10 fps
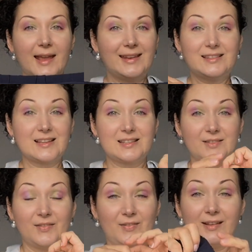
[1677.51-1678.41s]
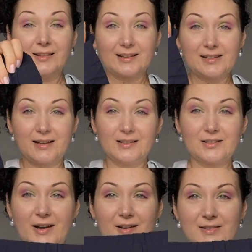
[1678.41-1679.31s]
It doesn't feel like tailored
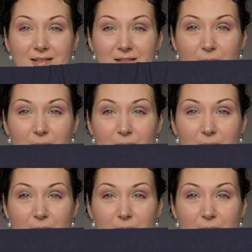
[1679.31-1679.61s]
trousers